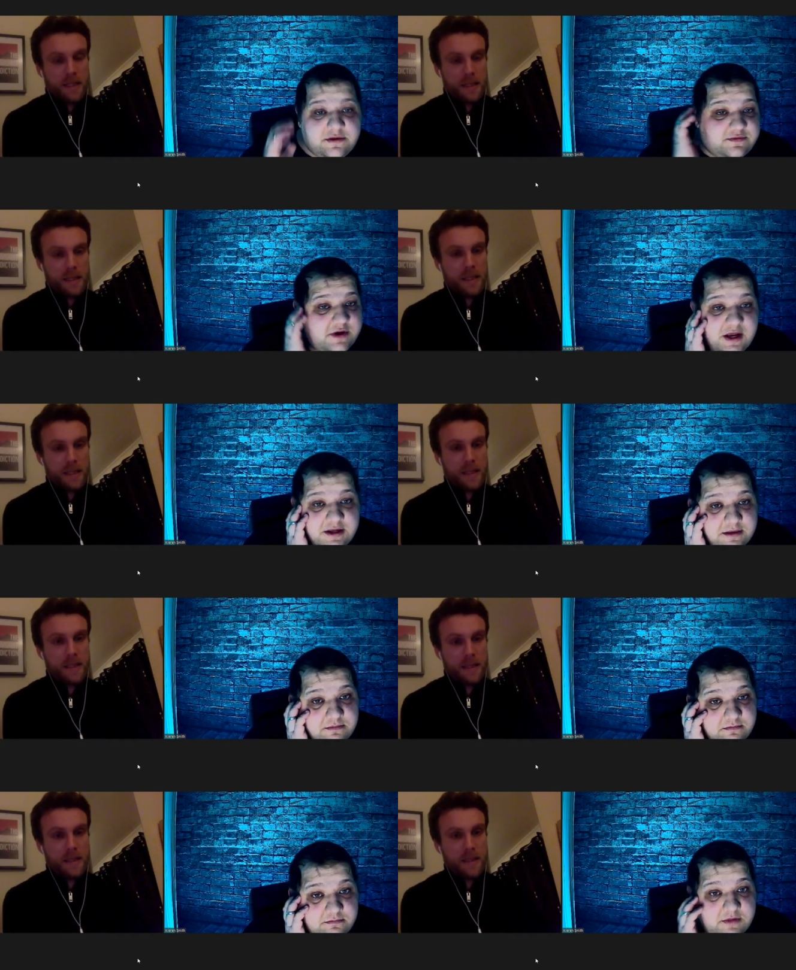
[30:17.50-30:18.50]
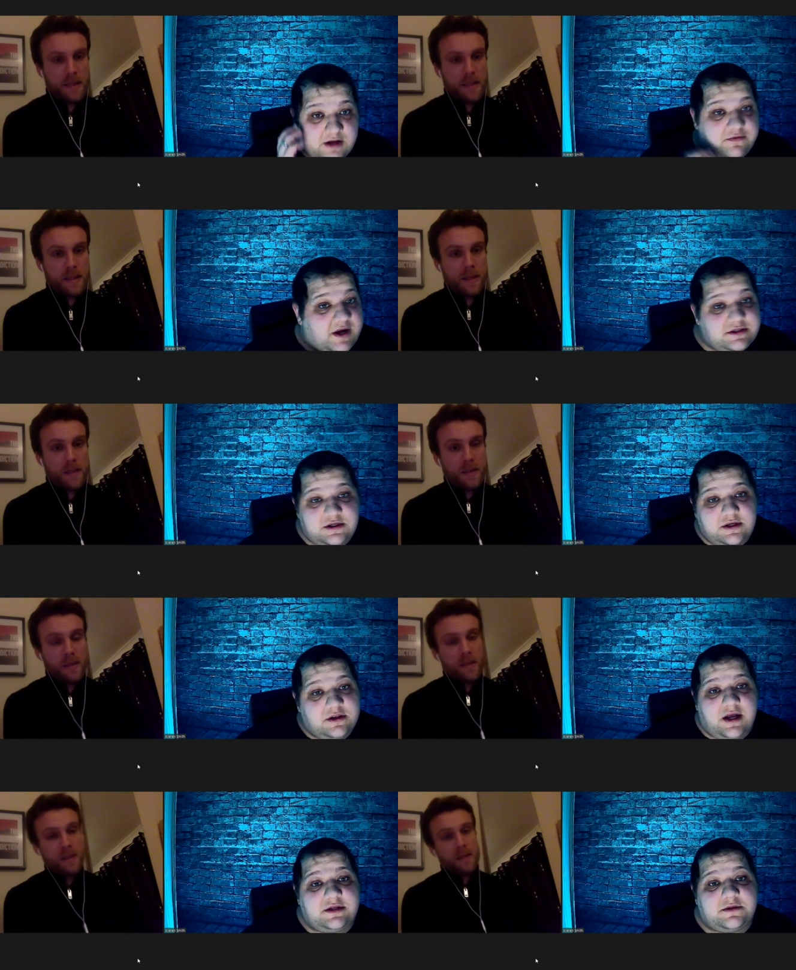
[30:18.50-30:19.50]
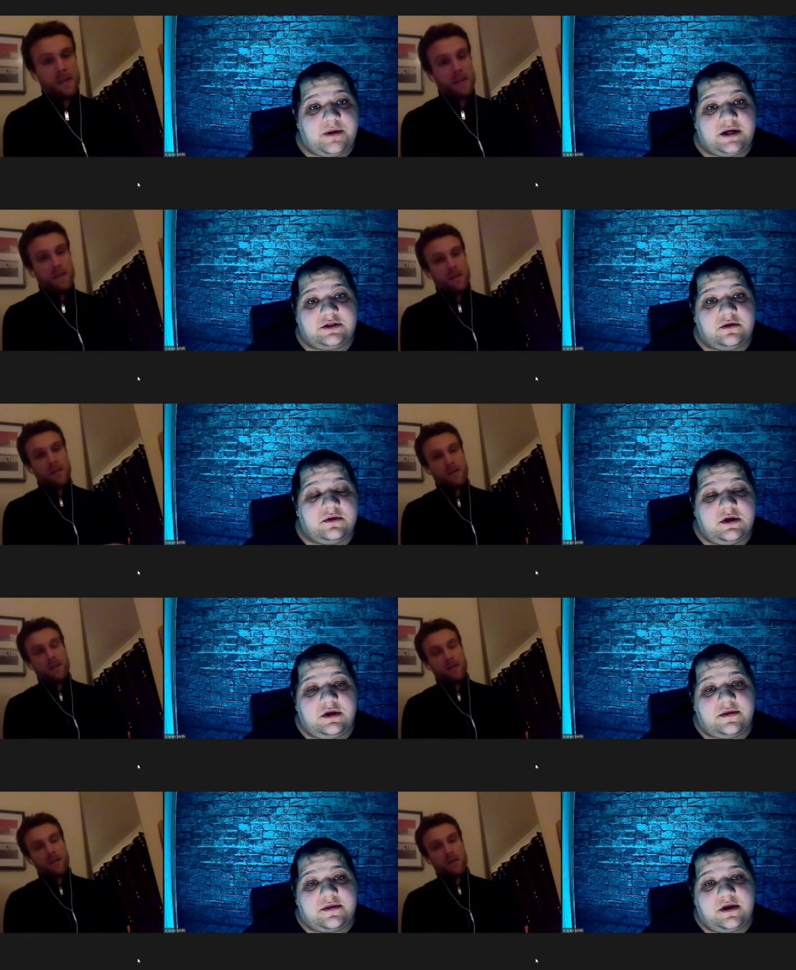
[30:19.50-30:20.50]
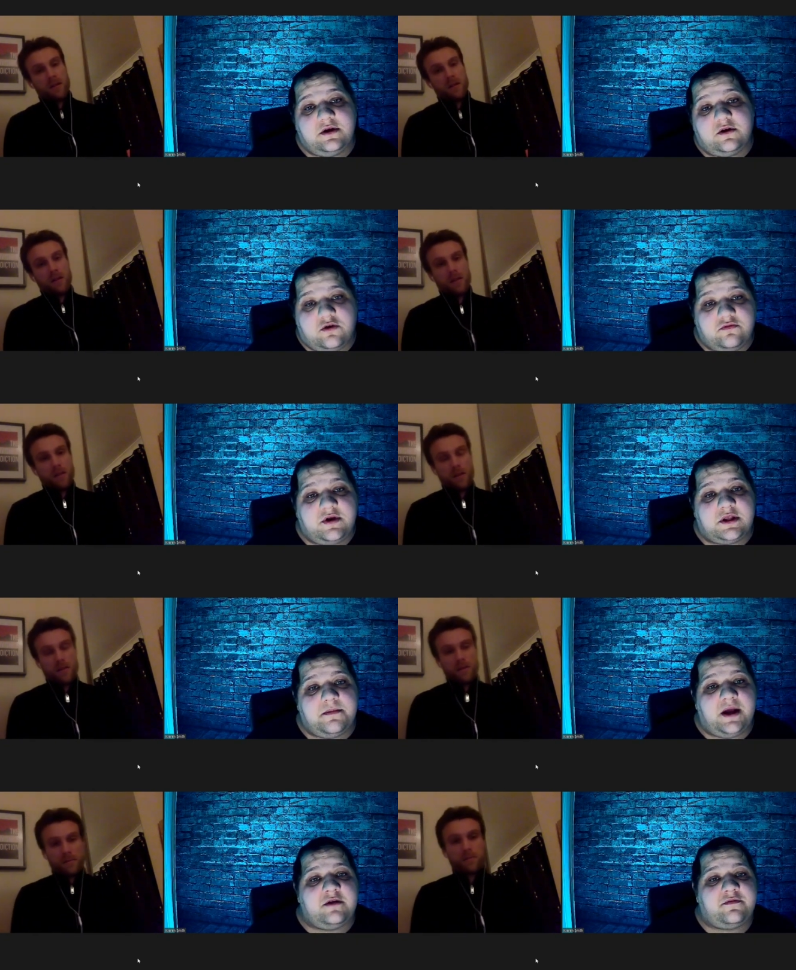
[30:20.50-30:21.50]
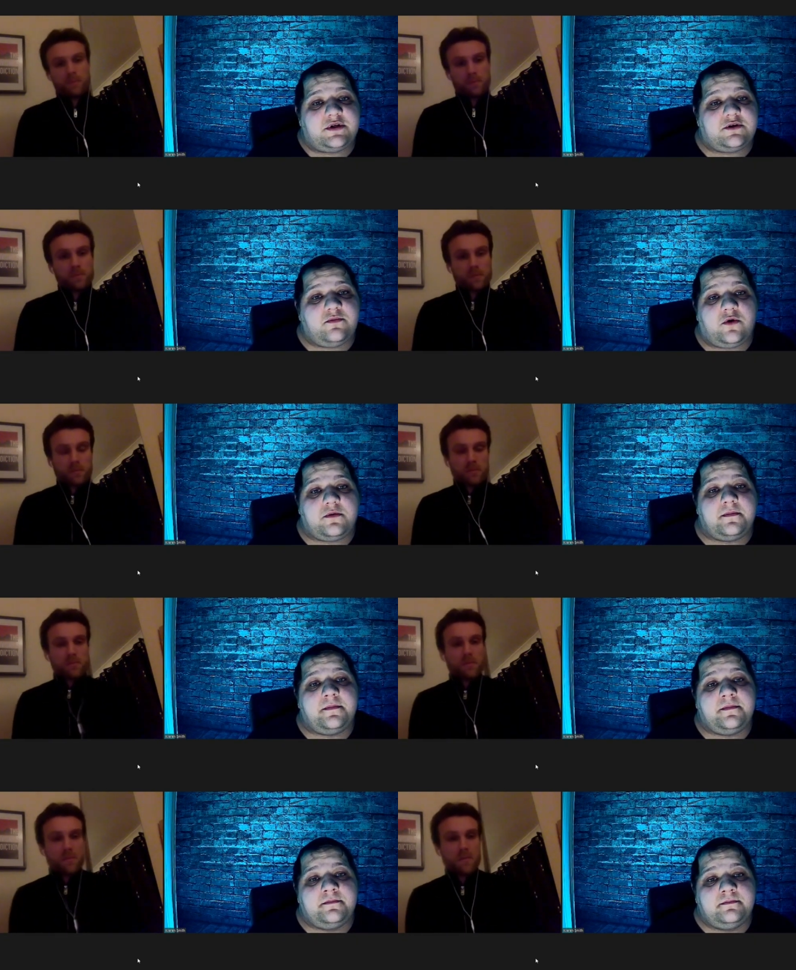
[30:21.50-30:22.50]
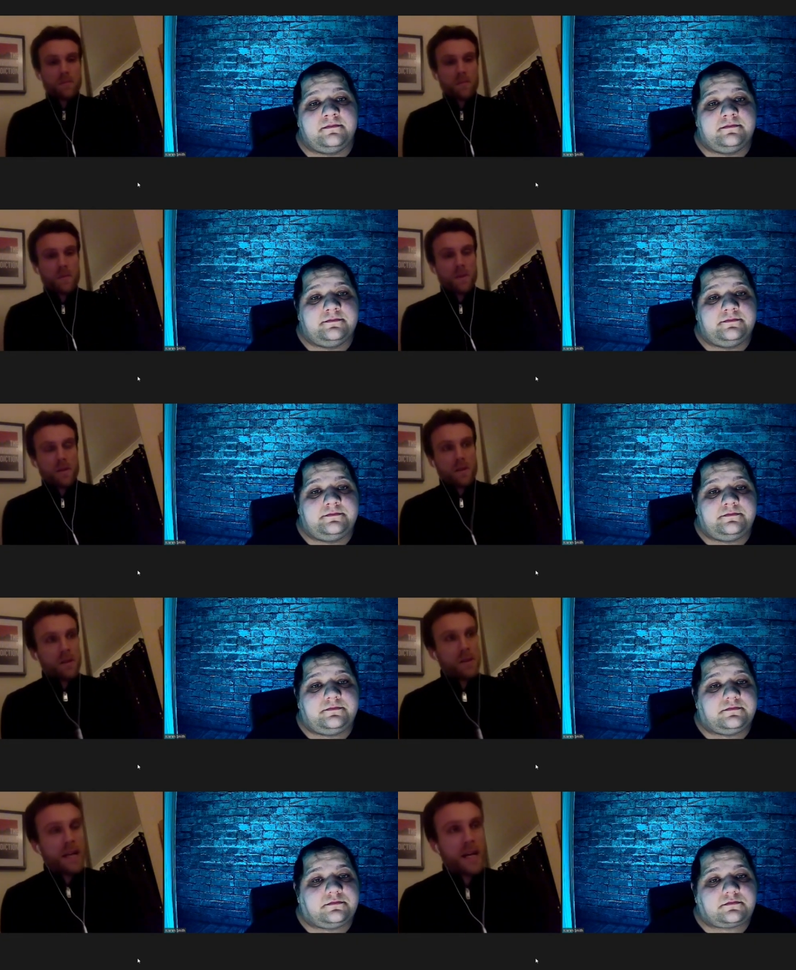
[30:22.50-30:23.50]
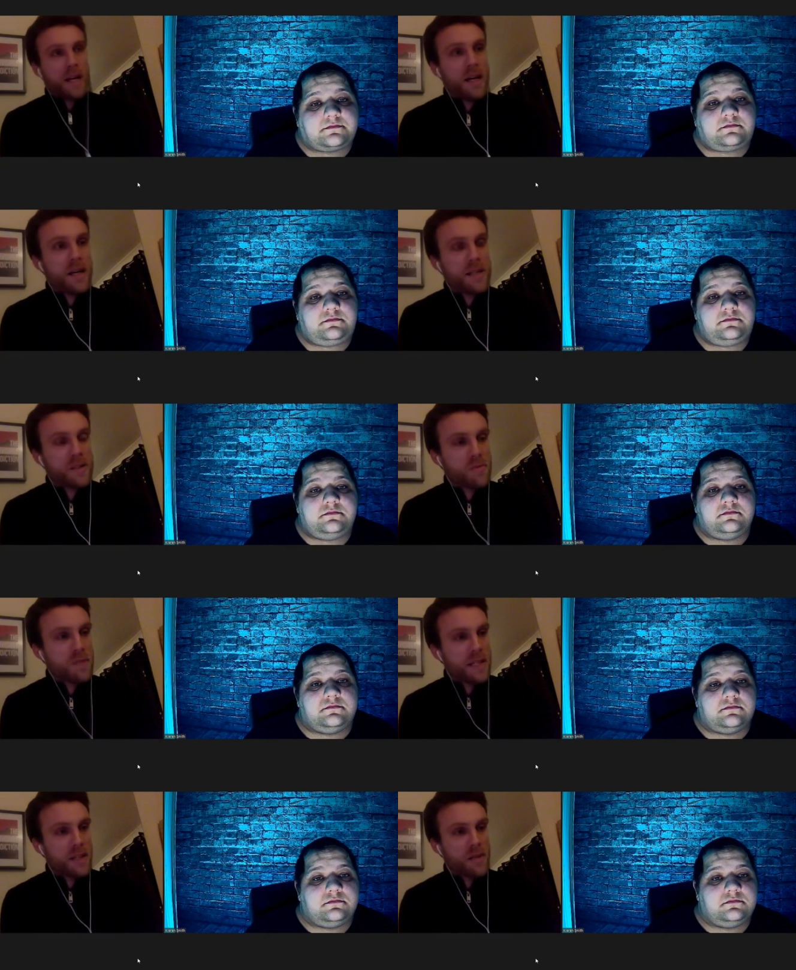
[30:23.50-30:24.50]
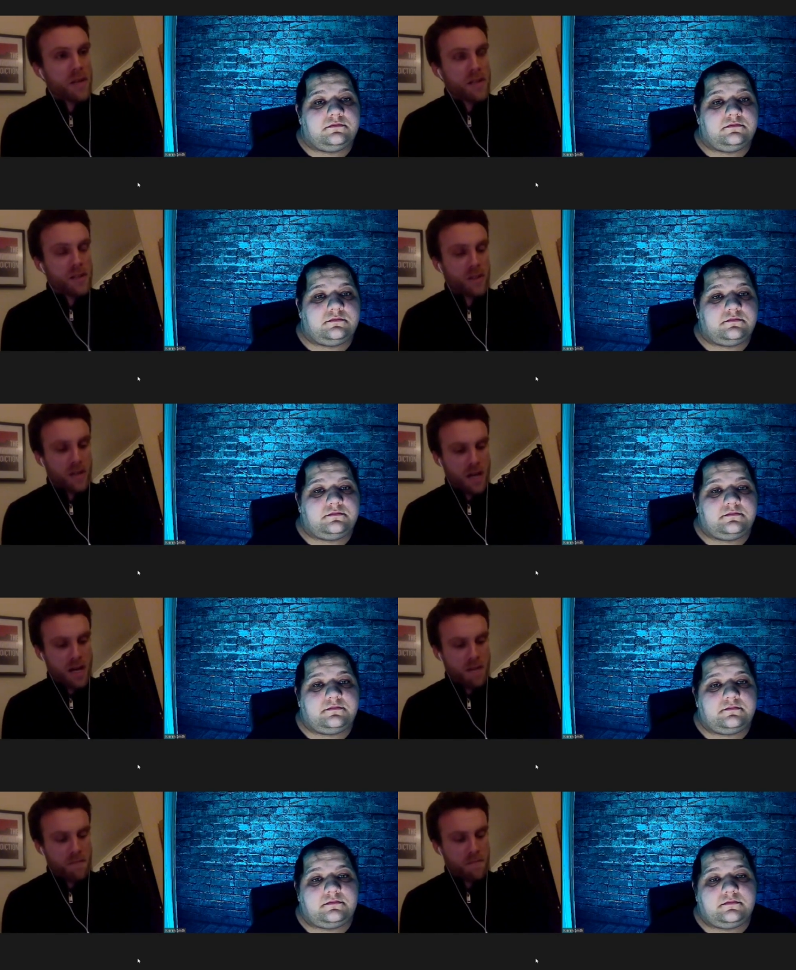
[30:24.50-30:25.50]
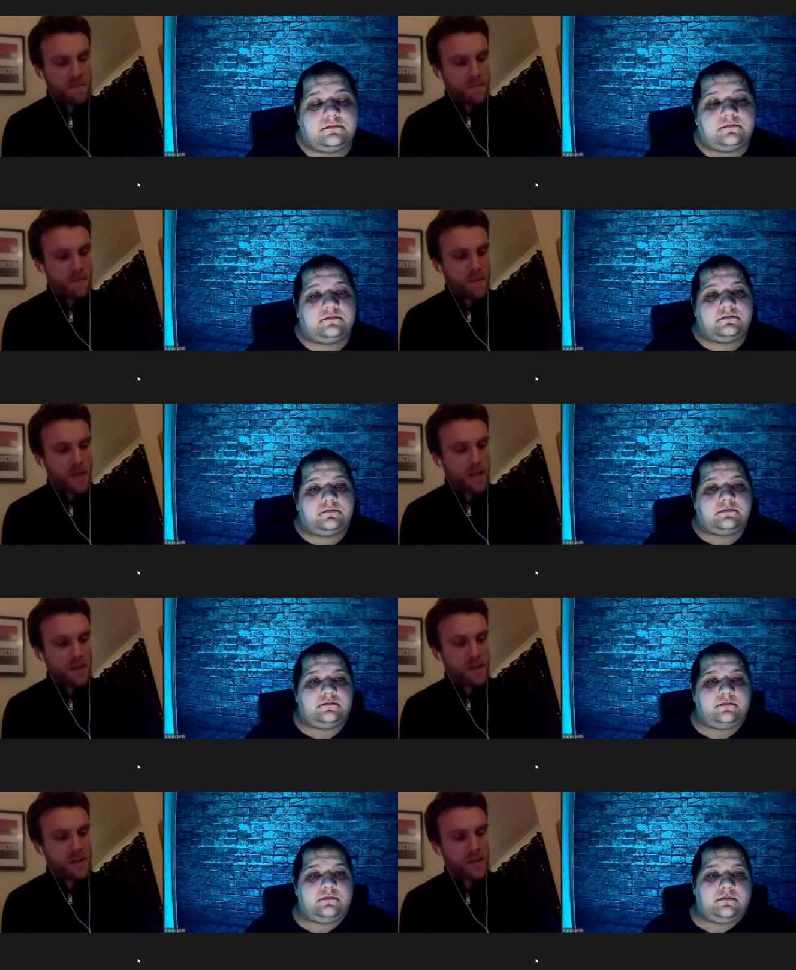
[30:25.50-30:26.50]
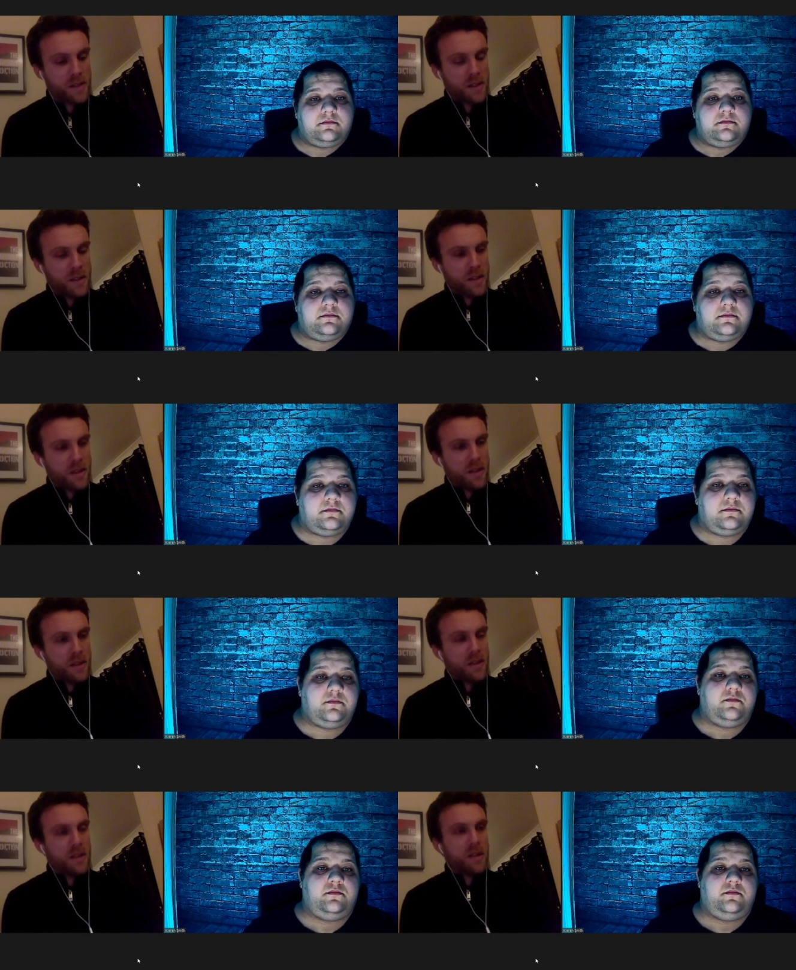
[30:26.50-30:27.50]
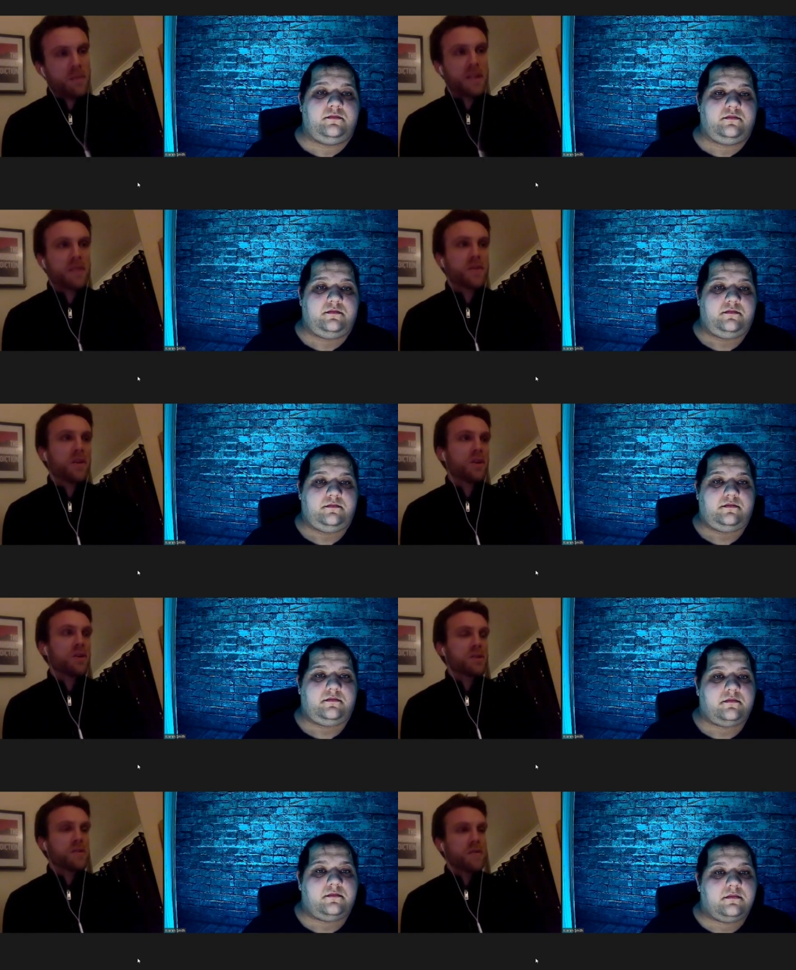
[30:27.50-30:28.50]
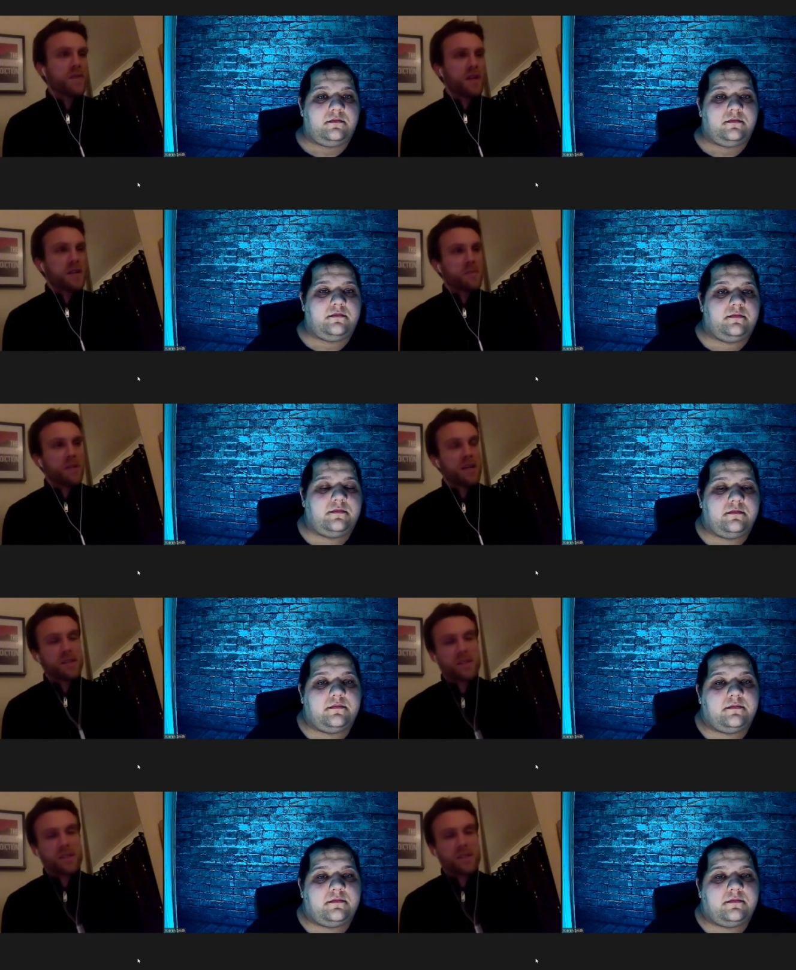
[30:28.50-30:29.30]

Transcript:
Speaker 1: Is there any advice that you'd like to pass on that you think could really benefit someone?
Speaker 2: Yeah, it's a really good question, um, and I mean I've got lots of advice, but